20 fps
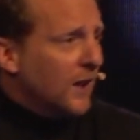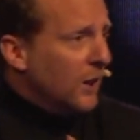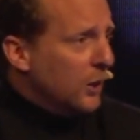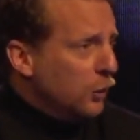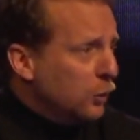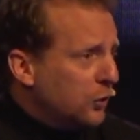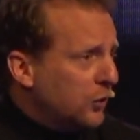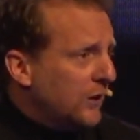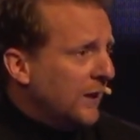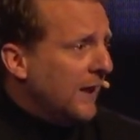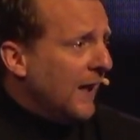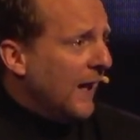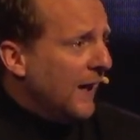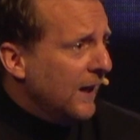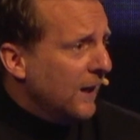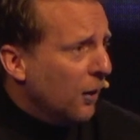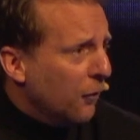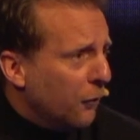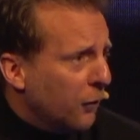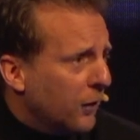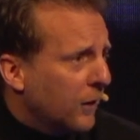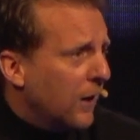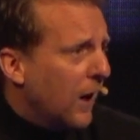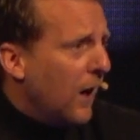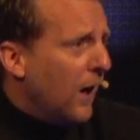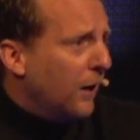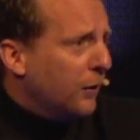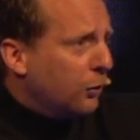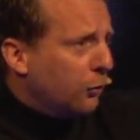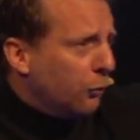You see any other
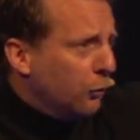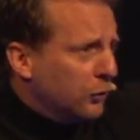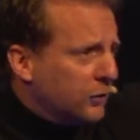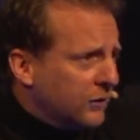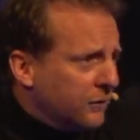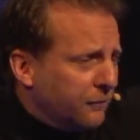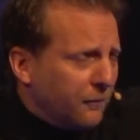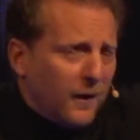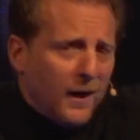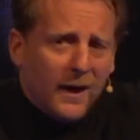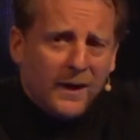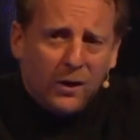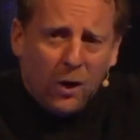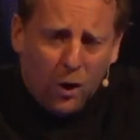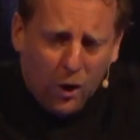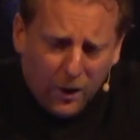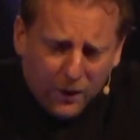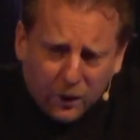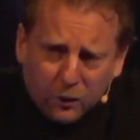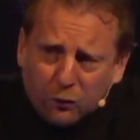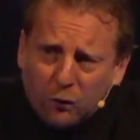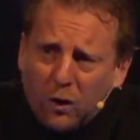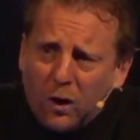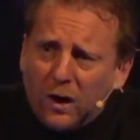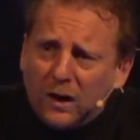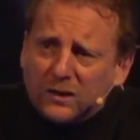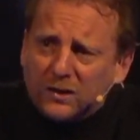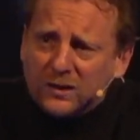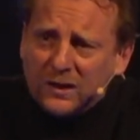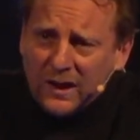God crucified on a
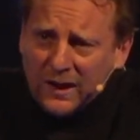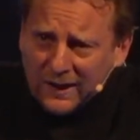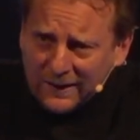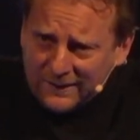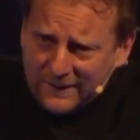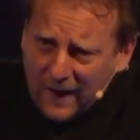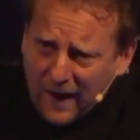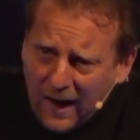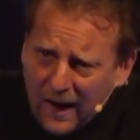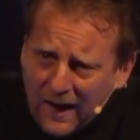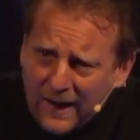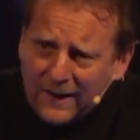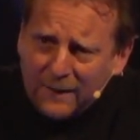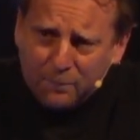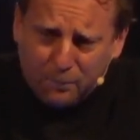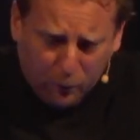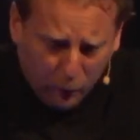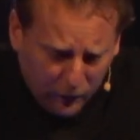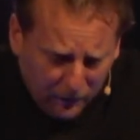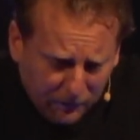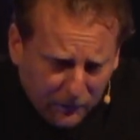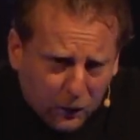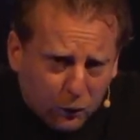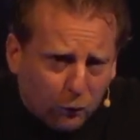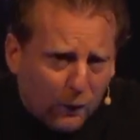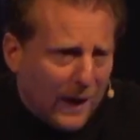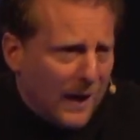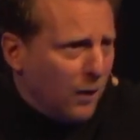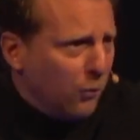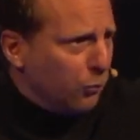cross, died, put in the
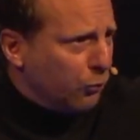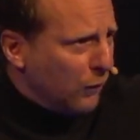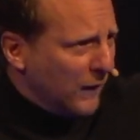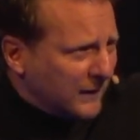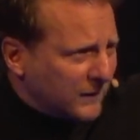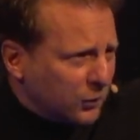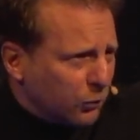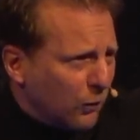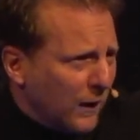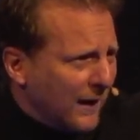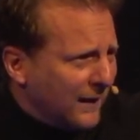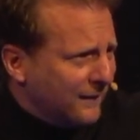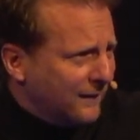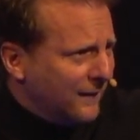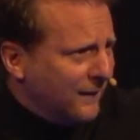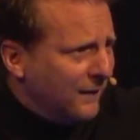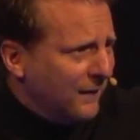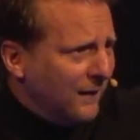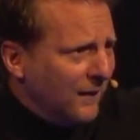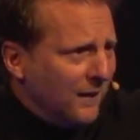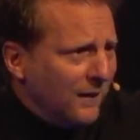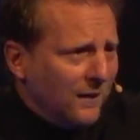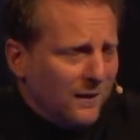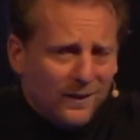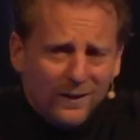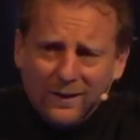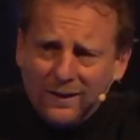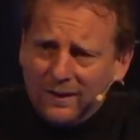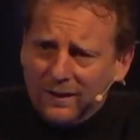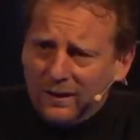ground, resurrected?
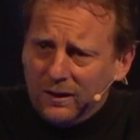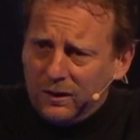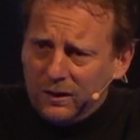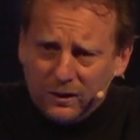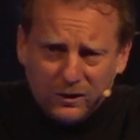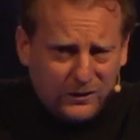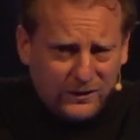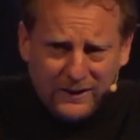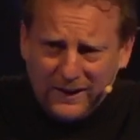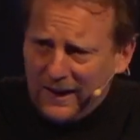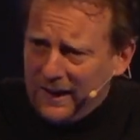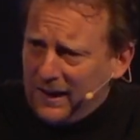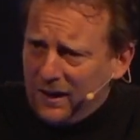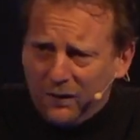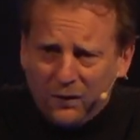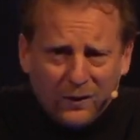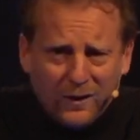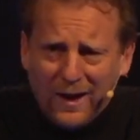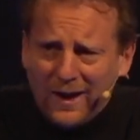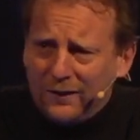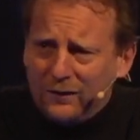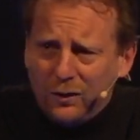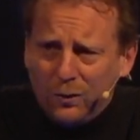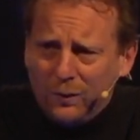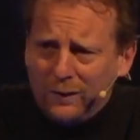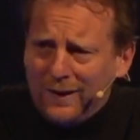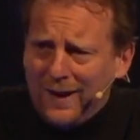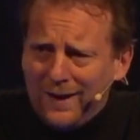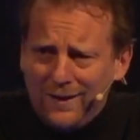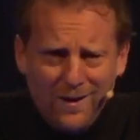You see any other God
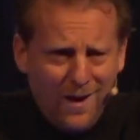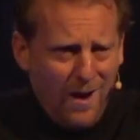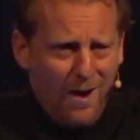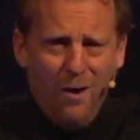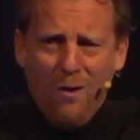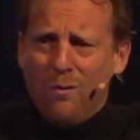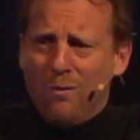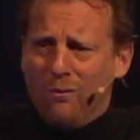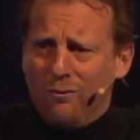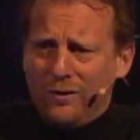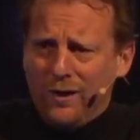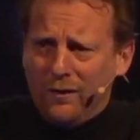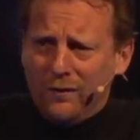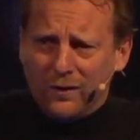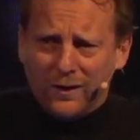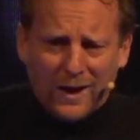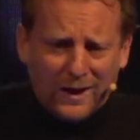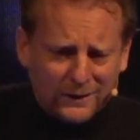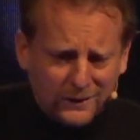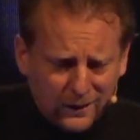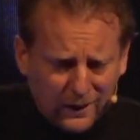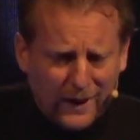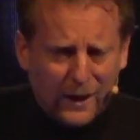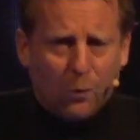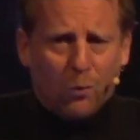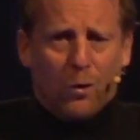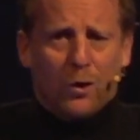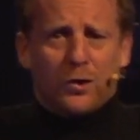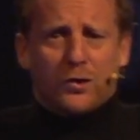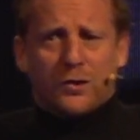doing that? No. The other gods are
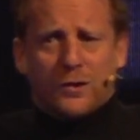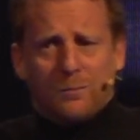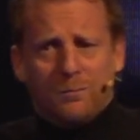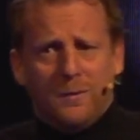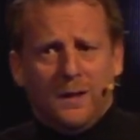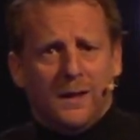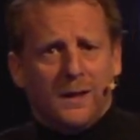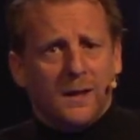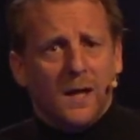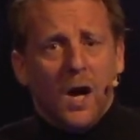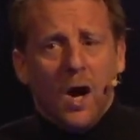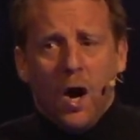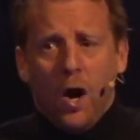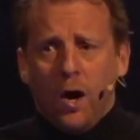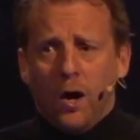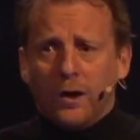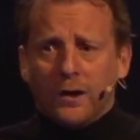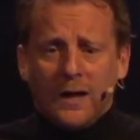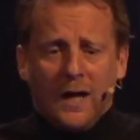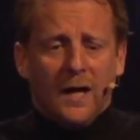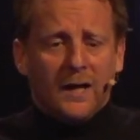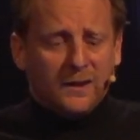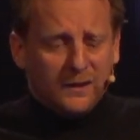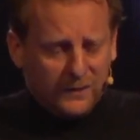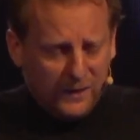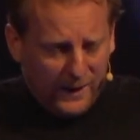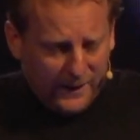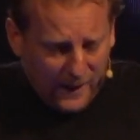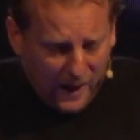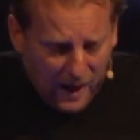like, worship me. Our God is
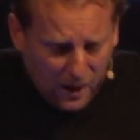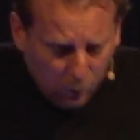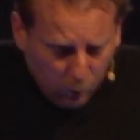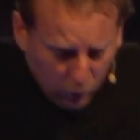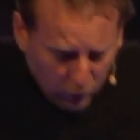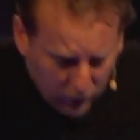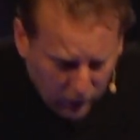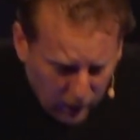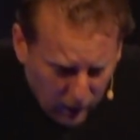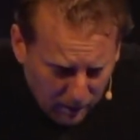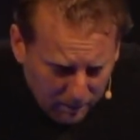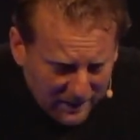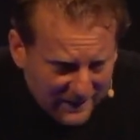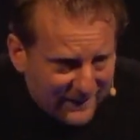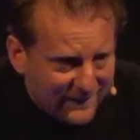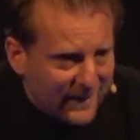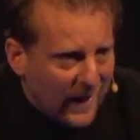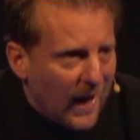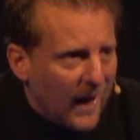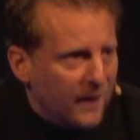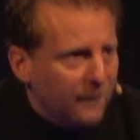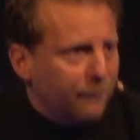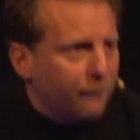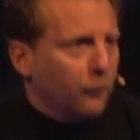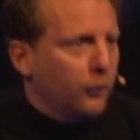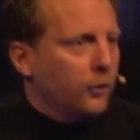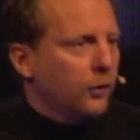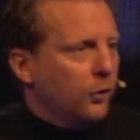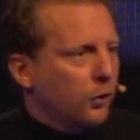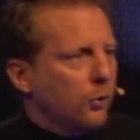like, I will come and die
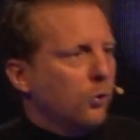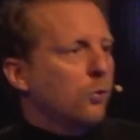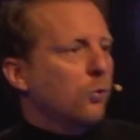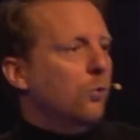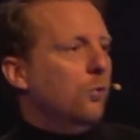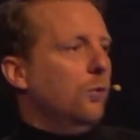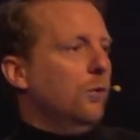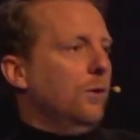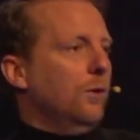for you.